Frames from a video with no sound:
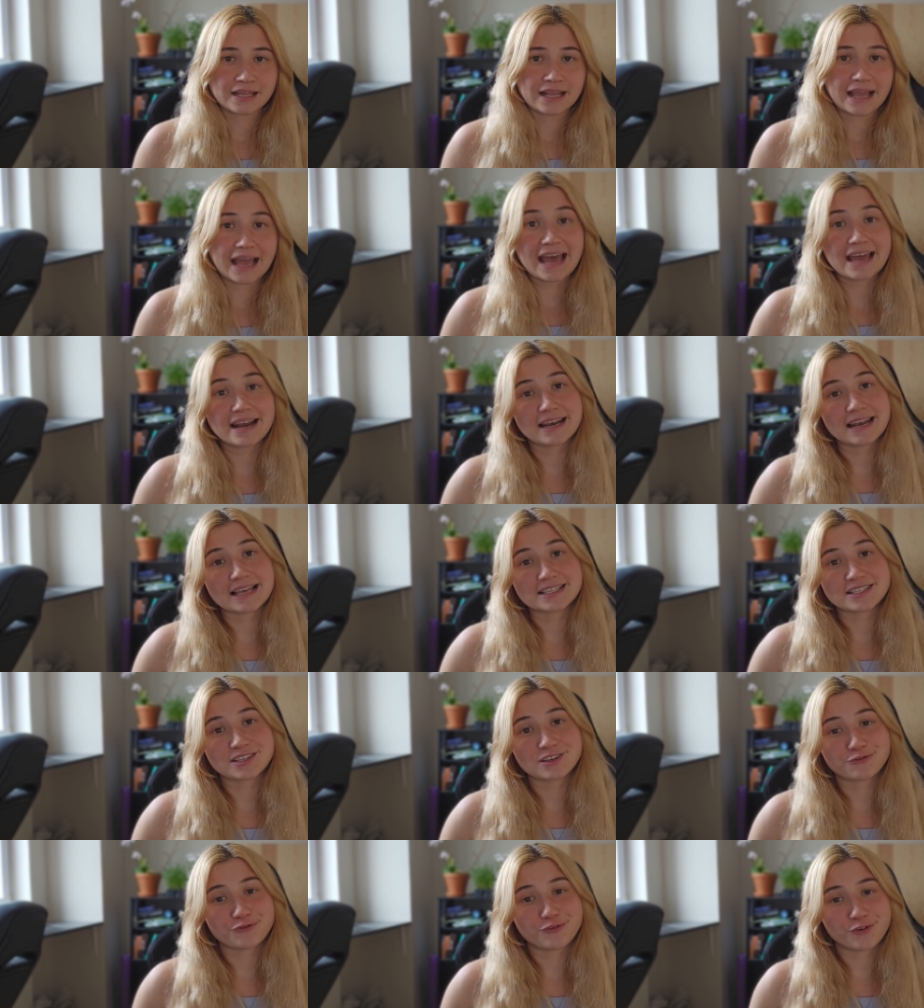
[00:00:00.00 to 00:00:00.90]
And
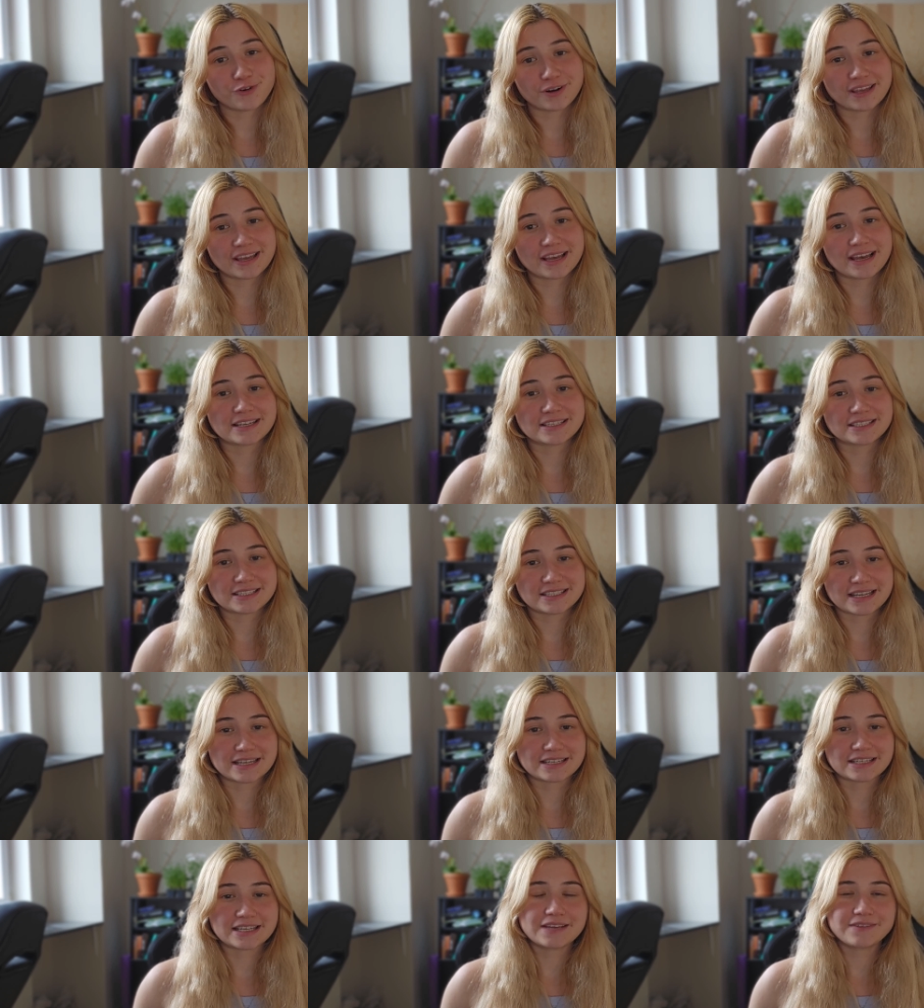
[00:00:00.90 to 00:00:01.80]
let's not forget
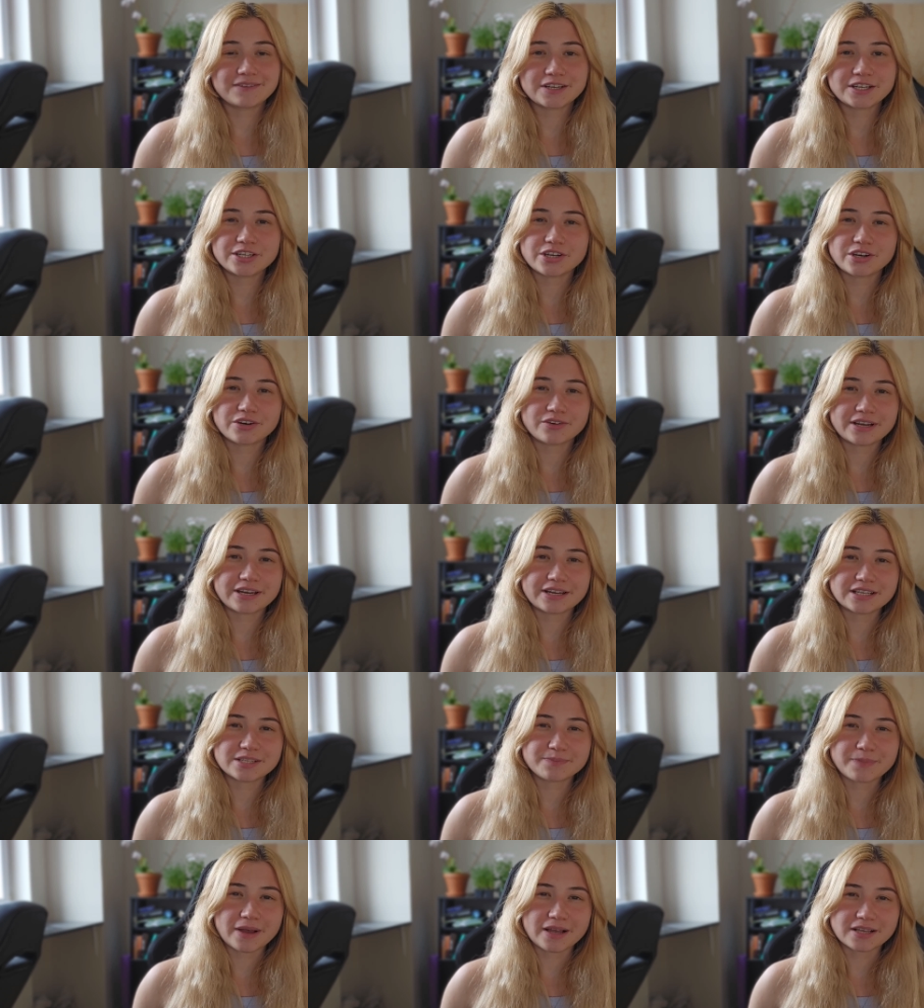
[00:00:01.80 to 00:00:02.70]
that even though it
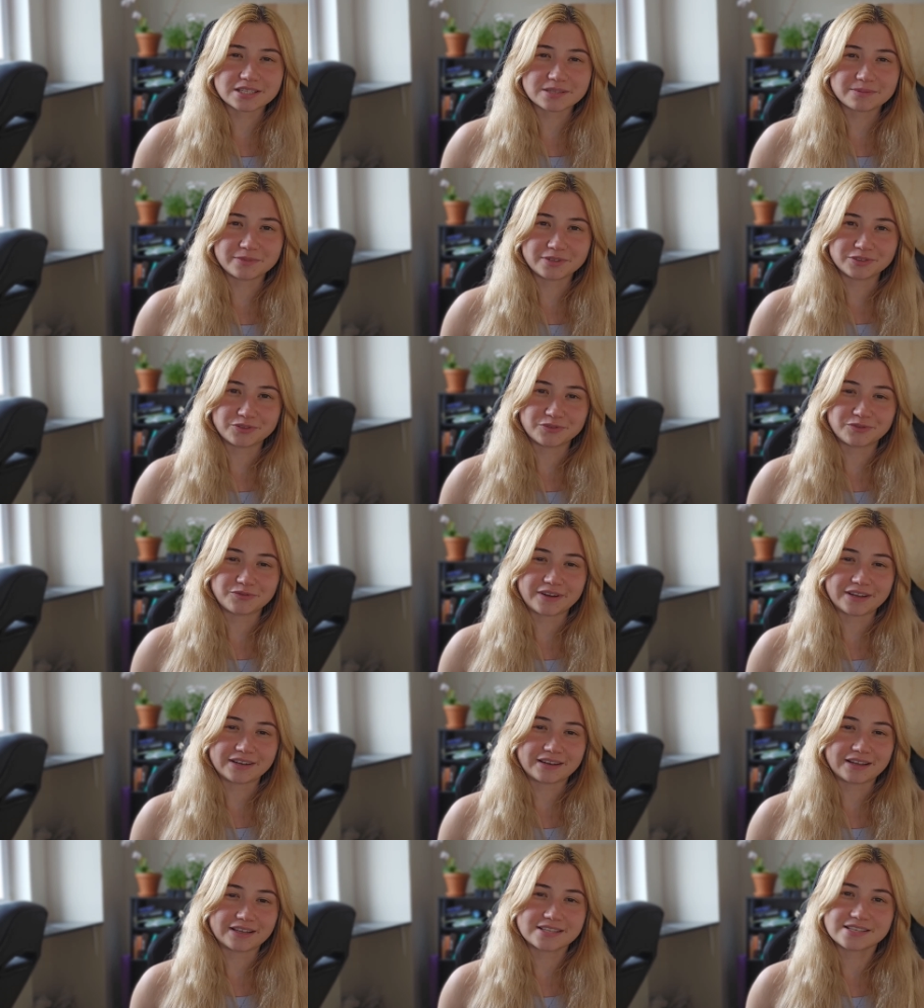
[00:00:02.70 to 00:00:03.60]
is possible to
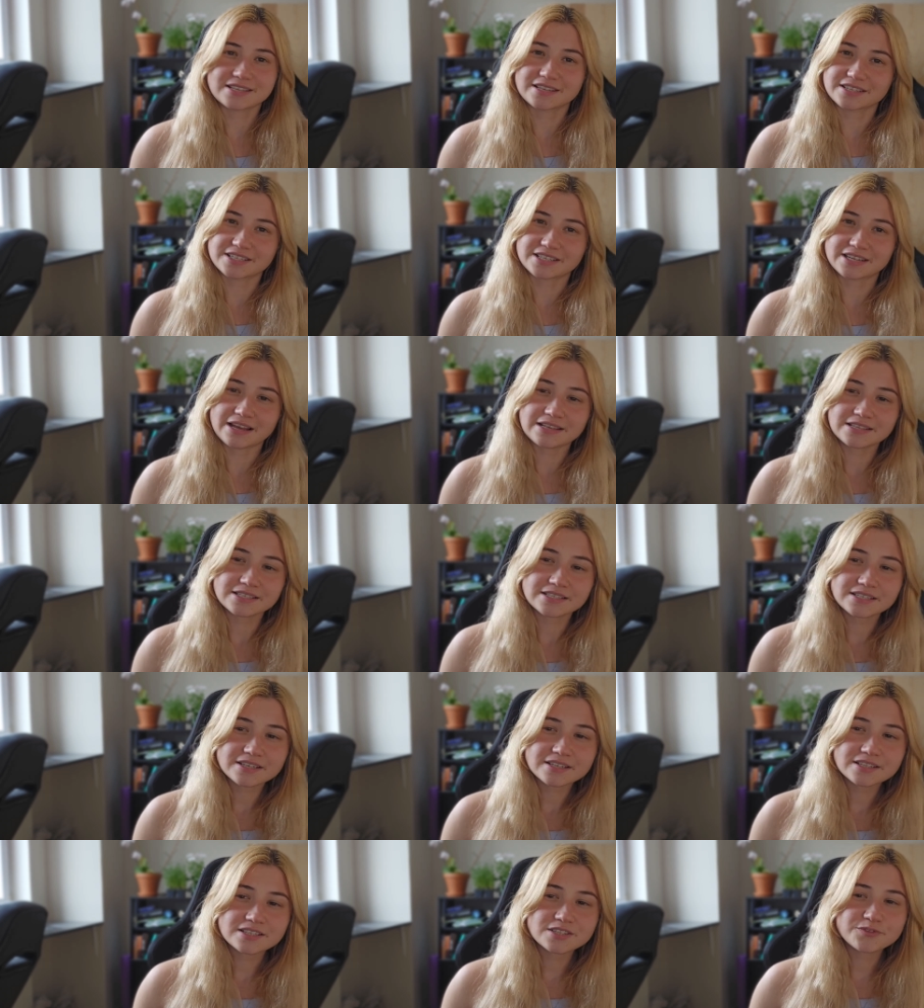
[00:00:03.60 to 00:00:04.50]
find
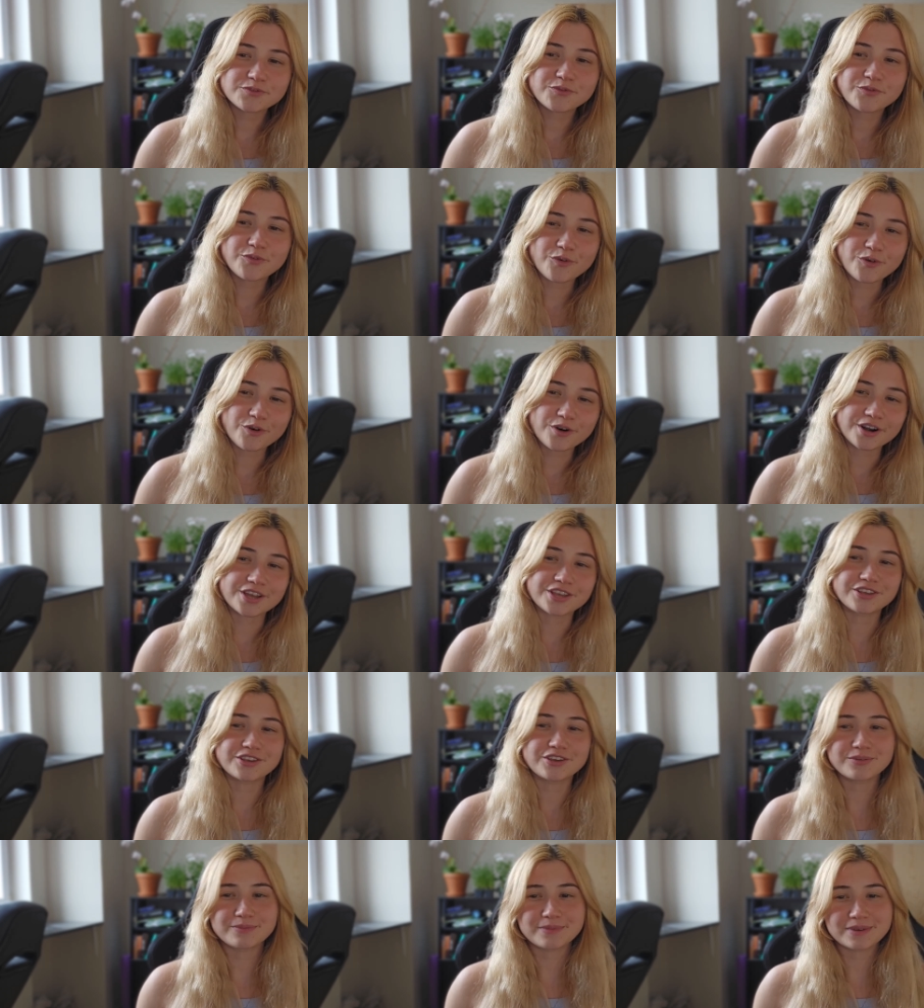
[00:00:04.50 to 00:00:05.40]
suggestions for
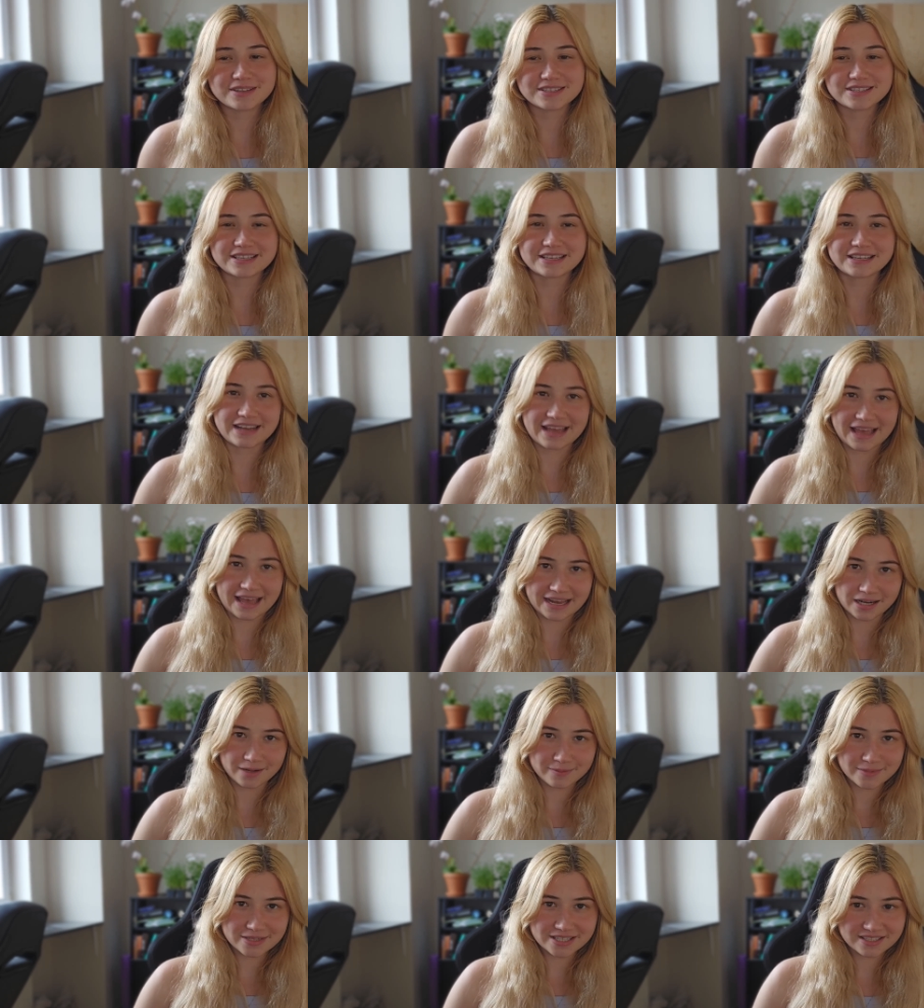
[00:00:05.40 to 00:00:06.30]
humans in
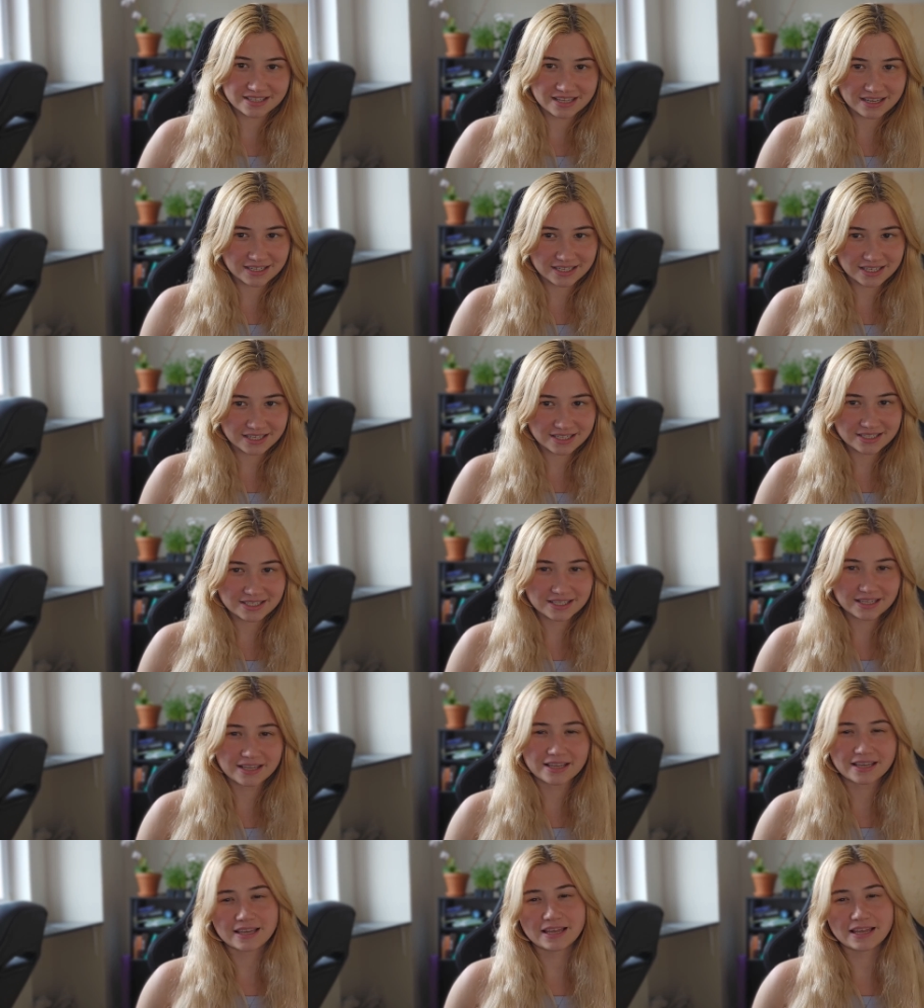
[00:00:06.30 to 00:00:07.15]
animal studies,